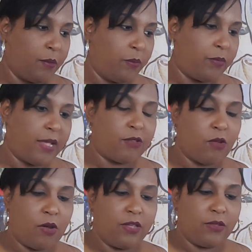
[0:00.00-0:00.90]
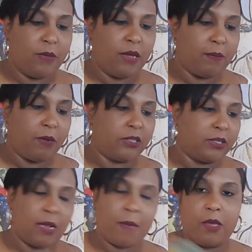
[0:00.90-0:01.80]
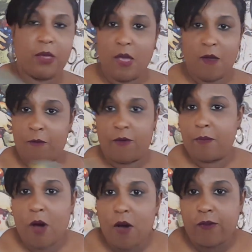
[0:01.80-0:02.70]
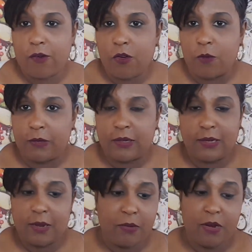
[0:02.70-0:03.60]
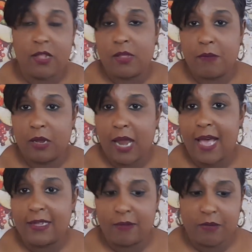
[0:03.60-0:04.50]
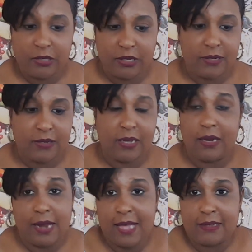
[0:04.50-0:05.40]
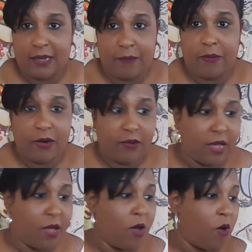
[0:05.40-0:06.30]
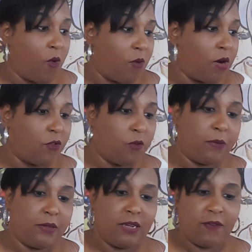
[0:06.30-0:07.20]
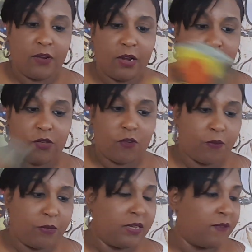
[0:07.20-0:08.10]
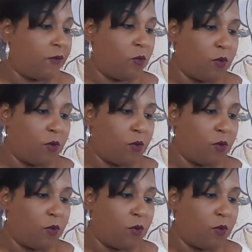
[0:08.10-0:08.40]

That's all it's been. For both groups, there's been nothing but lies and a bunch of deceit. That's it, period. One group is different. The other group is different.